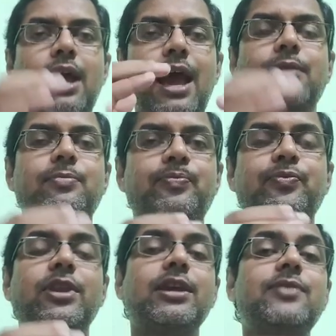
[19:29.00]

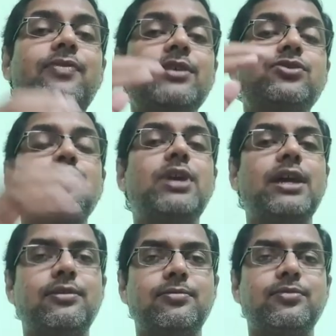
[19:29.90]
and if a
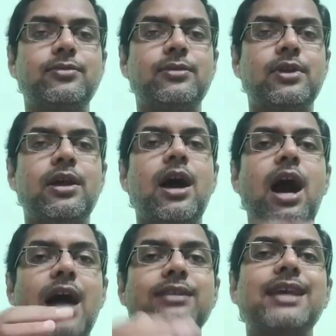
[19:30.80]
student
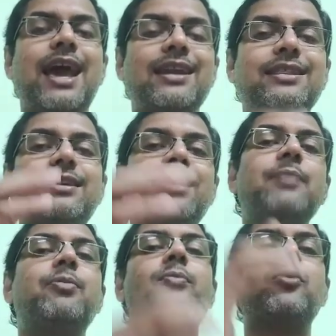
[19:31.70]
asks another
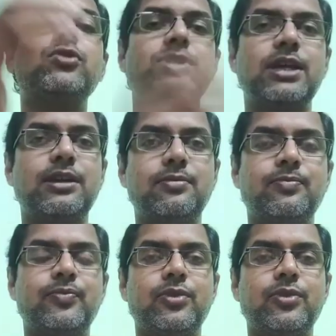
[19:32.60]
type of question